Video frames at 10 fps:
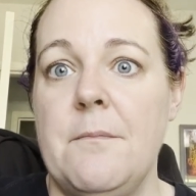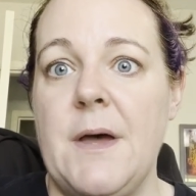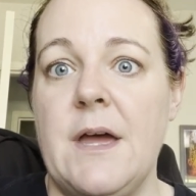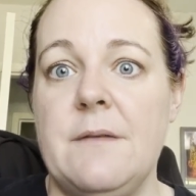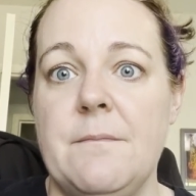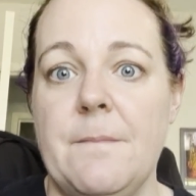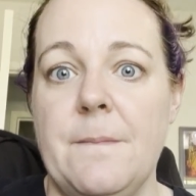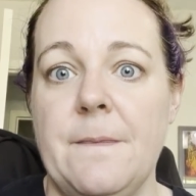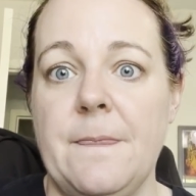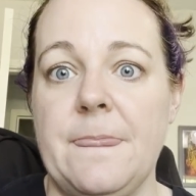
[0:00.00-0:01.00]
But
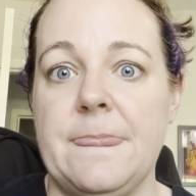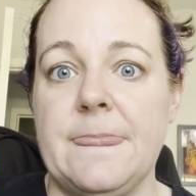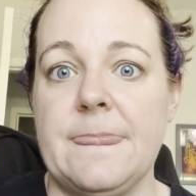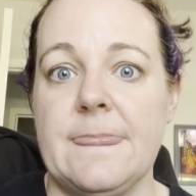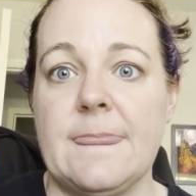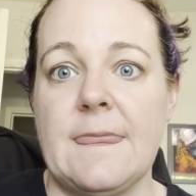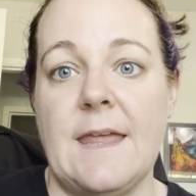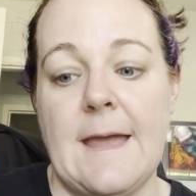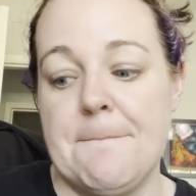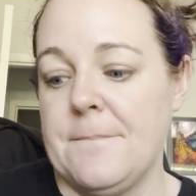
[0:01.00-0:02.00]

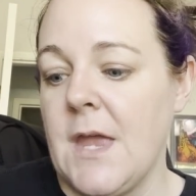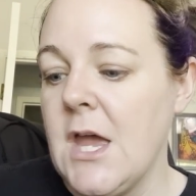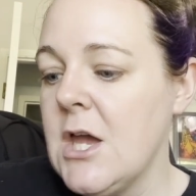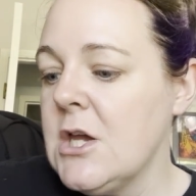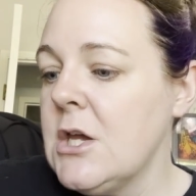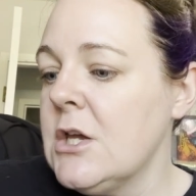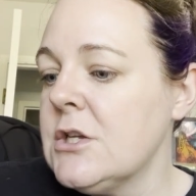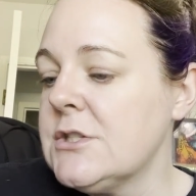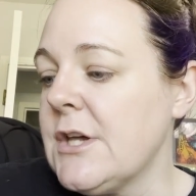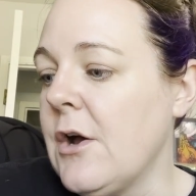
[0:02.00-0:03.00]
yeah.
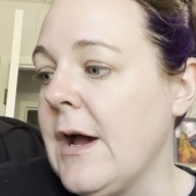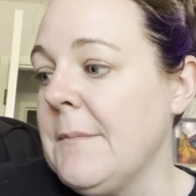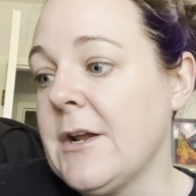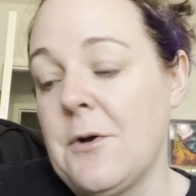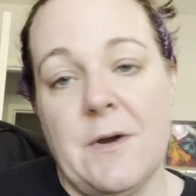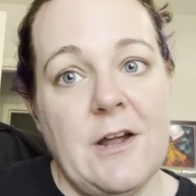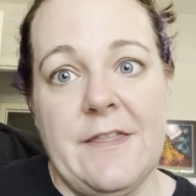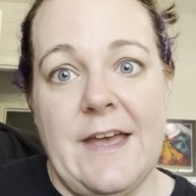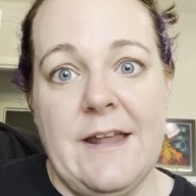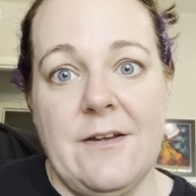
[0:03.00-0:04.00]
So I'm going to go work
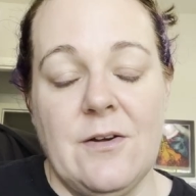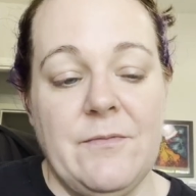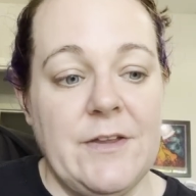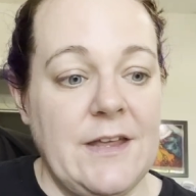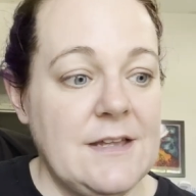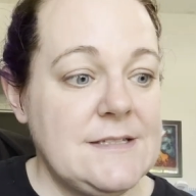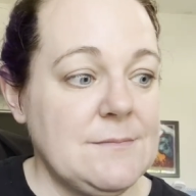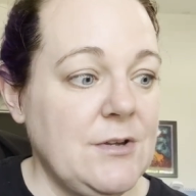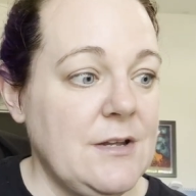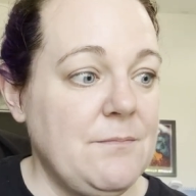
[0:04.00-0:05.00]
on that, hopefully get
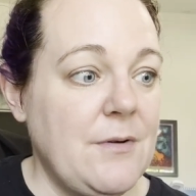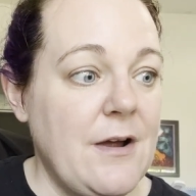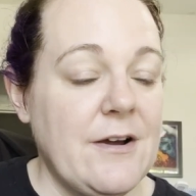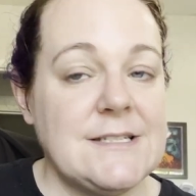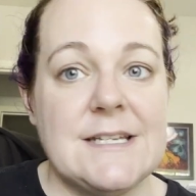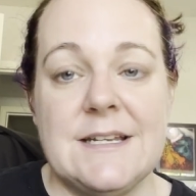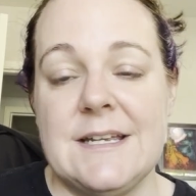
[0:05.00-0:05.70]
some good progress in.